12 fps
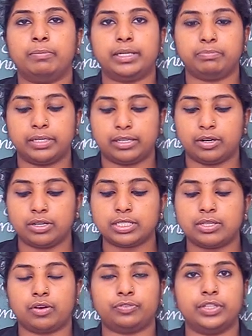But
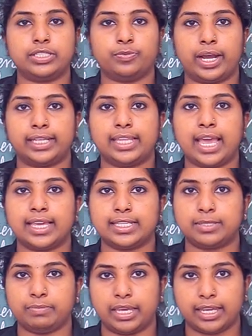because of this Vaidya
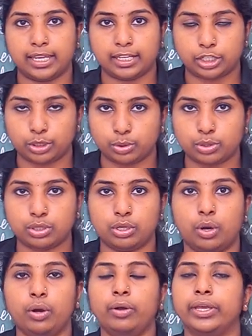is making it too
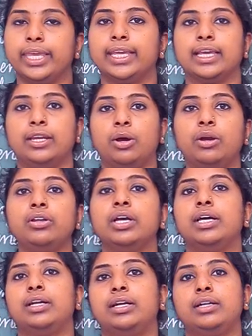slow, he cannot
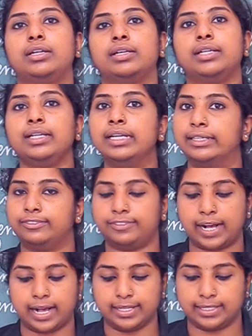return
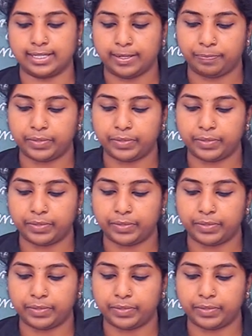fast.